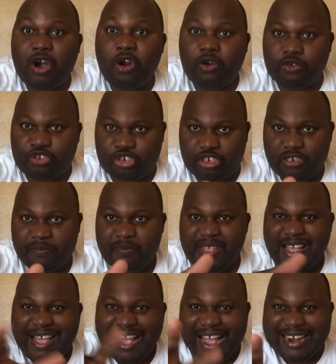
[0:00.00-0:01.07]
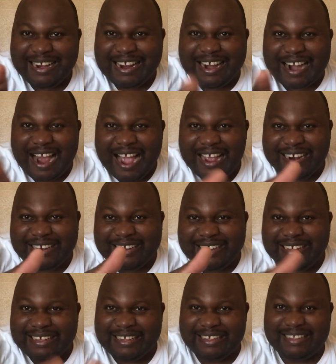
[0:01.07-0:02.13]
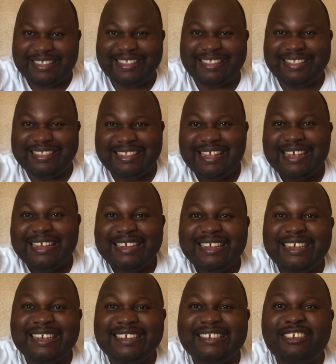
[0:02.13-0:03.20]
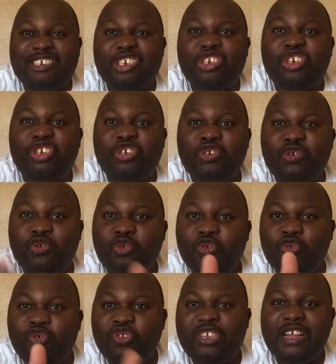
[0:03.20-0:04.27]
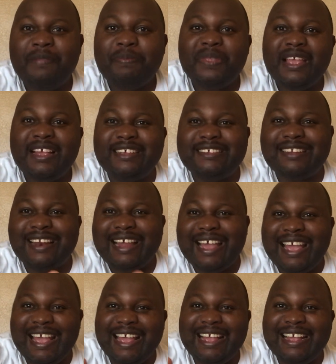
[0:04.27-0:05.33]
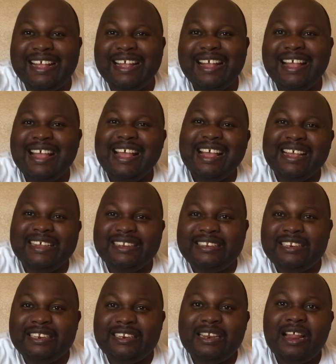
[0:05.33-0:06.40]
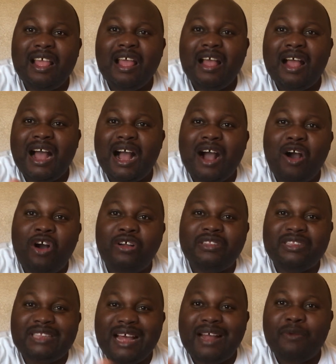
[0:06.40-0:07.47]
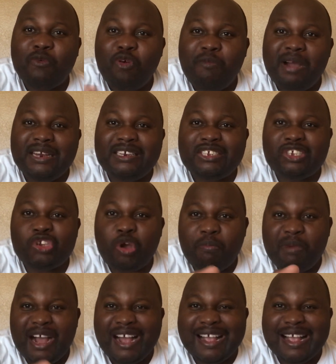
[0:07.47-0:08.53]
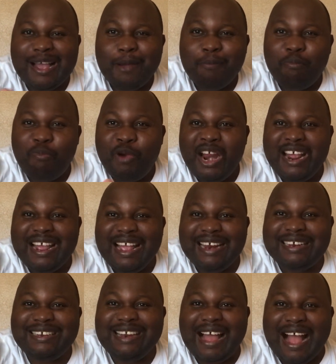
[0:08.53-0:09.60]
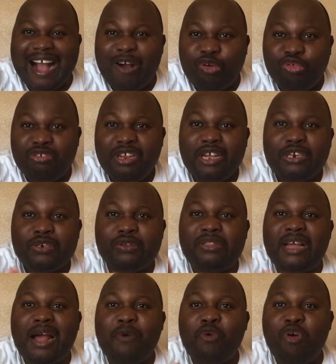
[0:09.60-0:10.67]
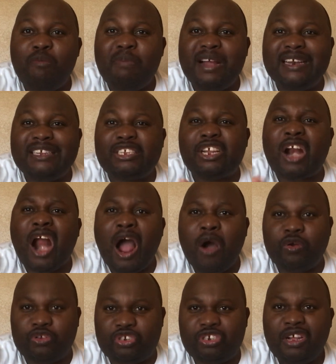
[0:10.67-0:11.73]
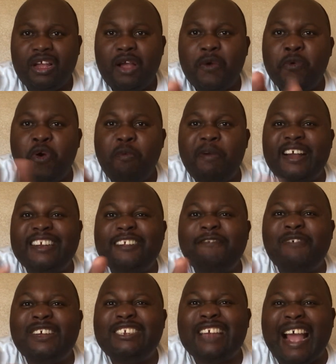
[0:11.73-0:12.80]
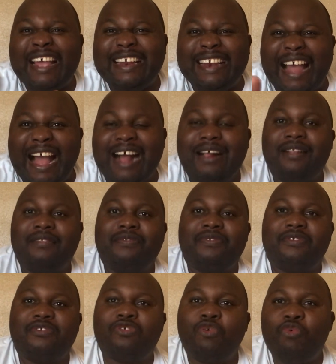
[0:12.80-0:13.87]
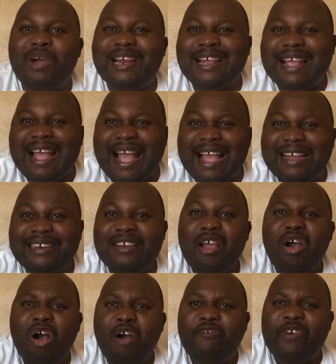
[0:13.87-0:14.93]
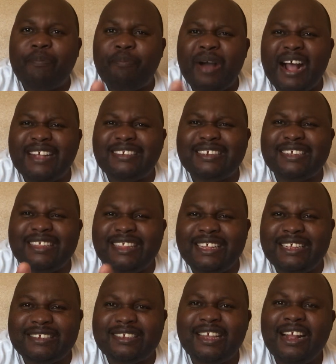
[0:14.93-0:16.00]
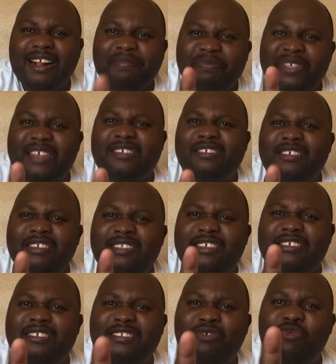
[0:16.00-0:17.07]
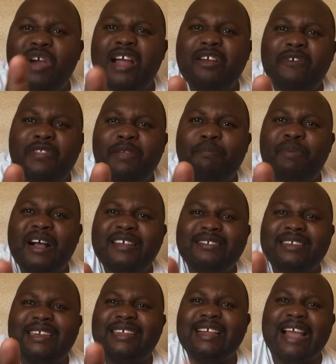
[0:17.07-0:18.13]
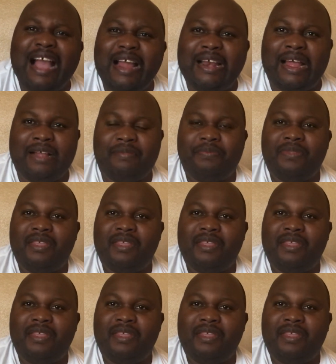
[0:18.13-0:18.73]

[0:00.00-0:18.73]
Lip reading: crotch, and grinding his shoes, his leg in on that woman's stomach, bringing down to that woman's crotch, woman's vagina. So what kind of a pastor is this? This is the one of the pastor in Ghana.